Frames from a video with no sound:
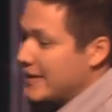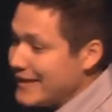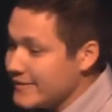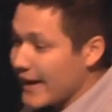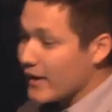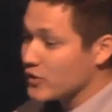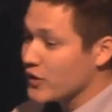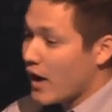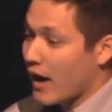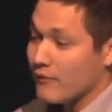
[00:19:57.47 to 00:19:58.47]
details
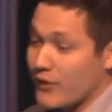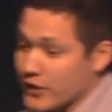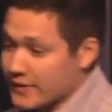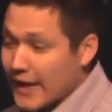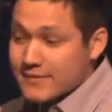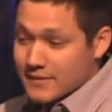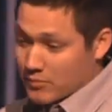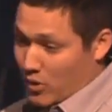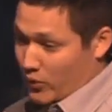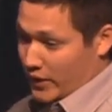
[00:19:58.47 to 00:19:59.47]
of their
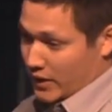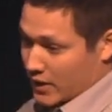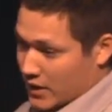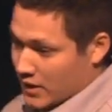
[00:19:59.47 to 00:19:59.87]
testimony,